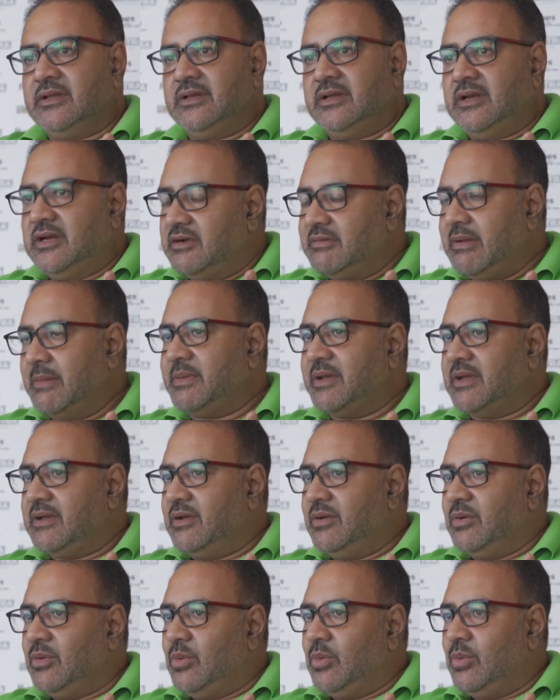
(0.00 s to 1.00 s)
Remember,
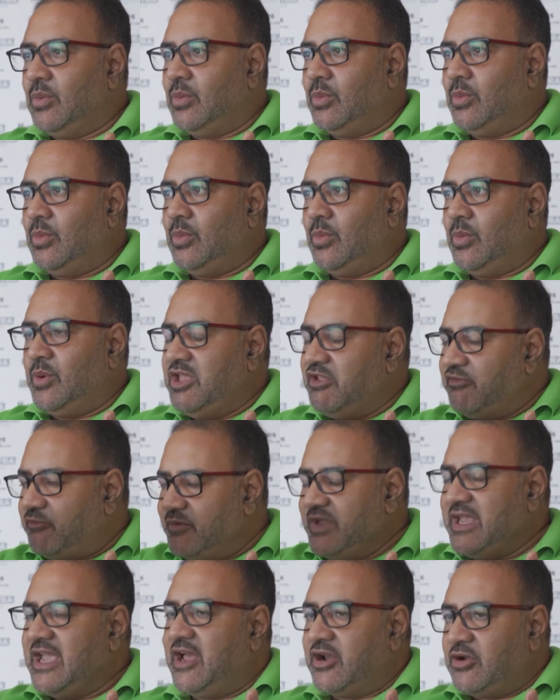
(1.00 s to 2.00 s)
if
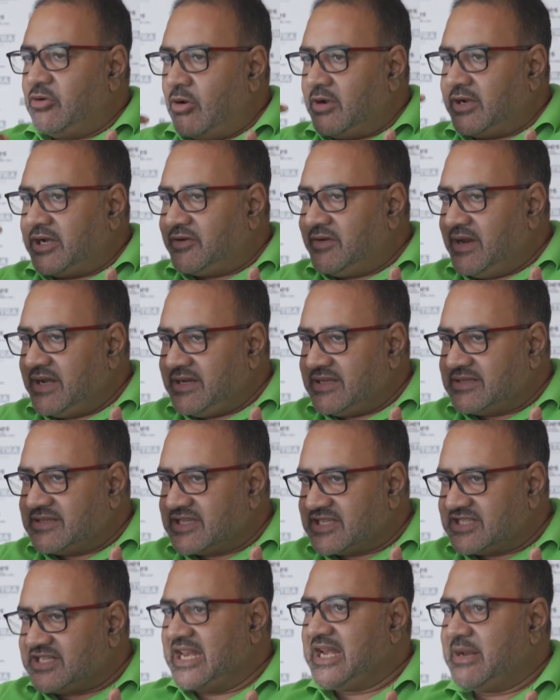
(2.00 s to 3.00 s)
we are not creating
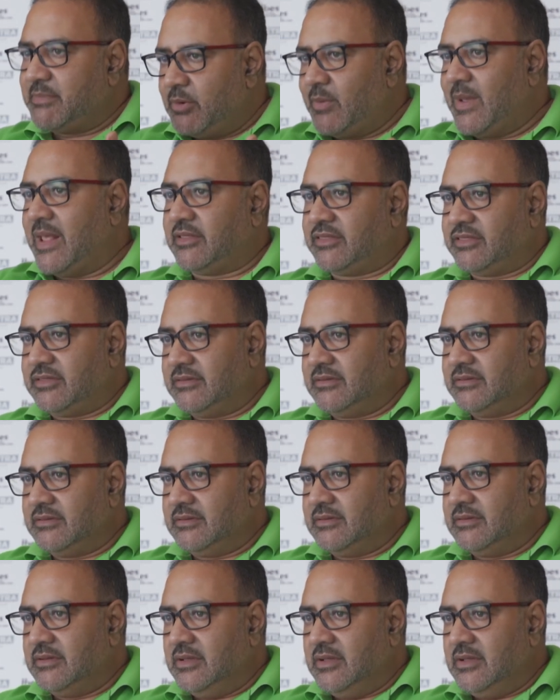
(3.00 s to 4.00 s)
sustainable wealth,
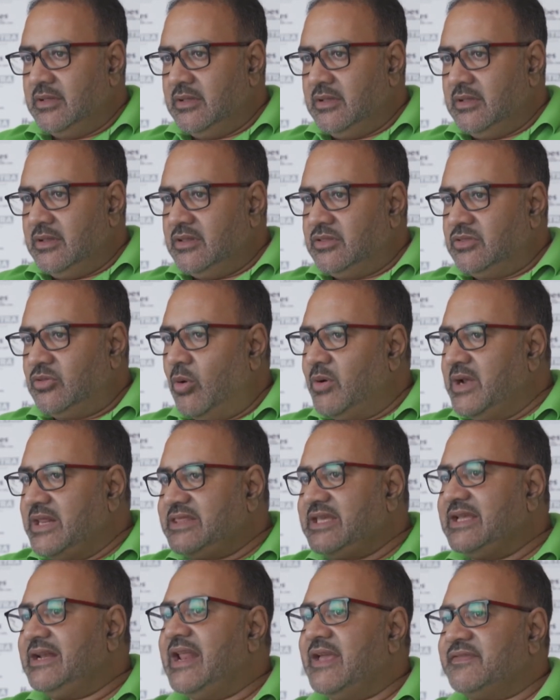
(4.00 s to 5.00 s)
the only
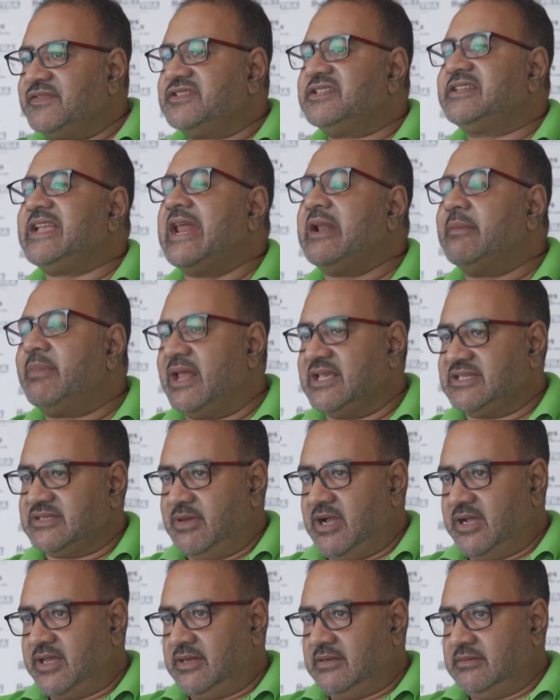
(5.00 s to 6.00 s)
thing left is to cannibalize the
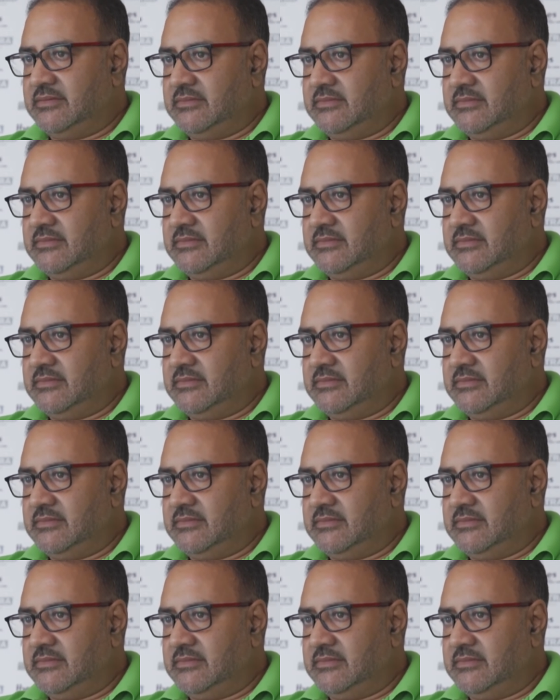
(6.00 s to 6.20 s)
market.